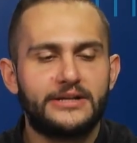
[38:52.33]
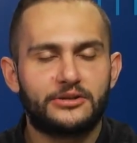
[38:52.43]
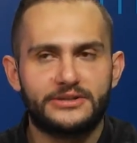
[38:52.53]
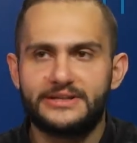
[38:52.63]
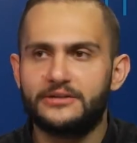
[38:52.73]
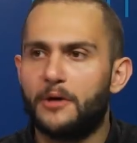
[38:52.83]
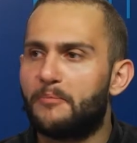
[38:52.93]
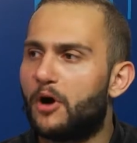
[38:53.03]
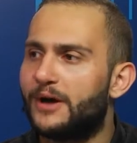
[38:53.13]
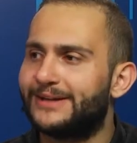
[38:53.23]
So there's no
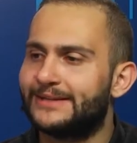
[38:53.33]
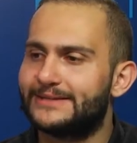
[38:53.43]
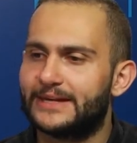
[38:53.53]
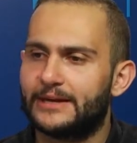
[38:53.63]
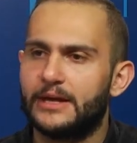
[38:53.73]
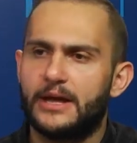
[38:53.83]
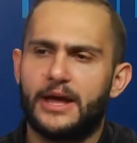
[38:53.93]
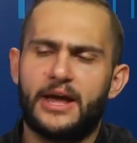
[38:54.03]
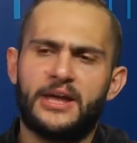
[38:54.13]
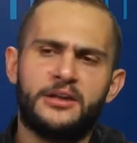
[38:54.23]
point in saying,
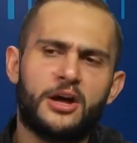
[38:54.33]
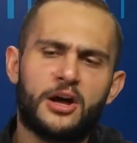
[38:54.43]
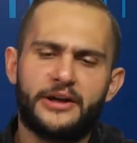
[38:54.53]
hey, no,